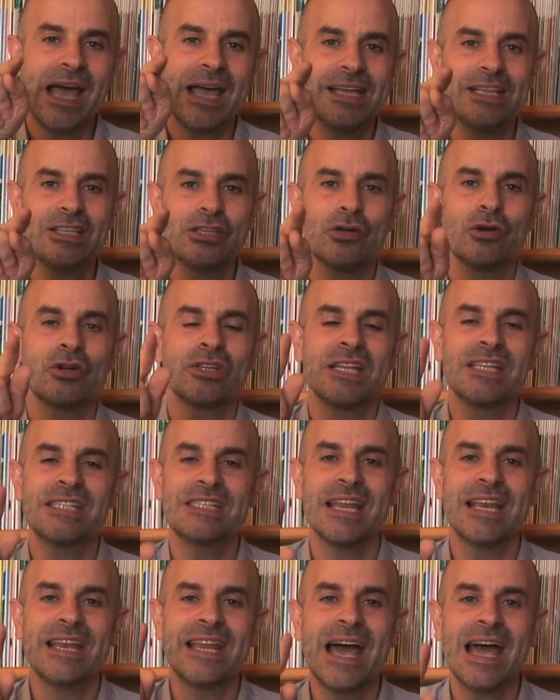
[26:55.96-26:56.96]
What you have
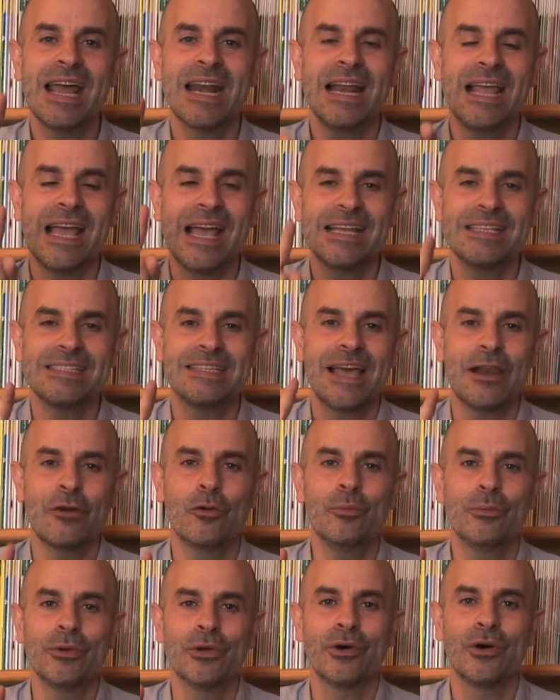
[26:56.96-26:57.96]
done is show
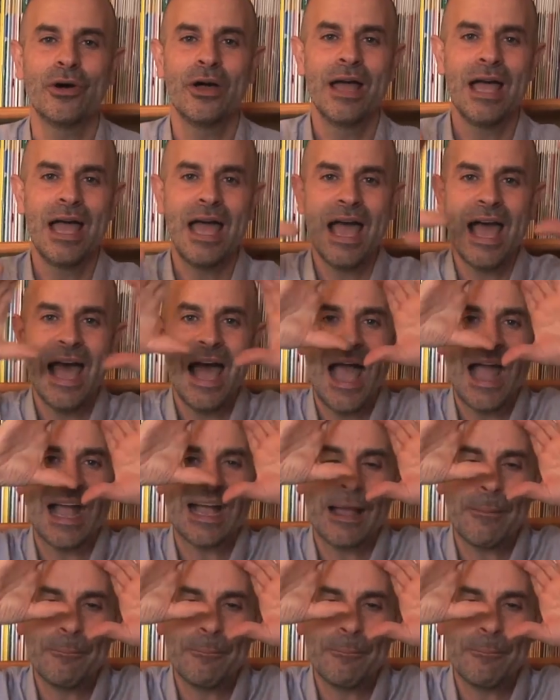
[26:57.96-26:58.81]
your students how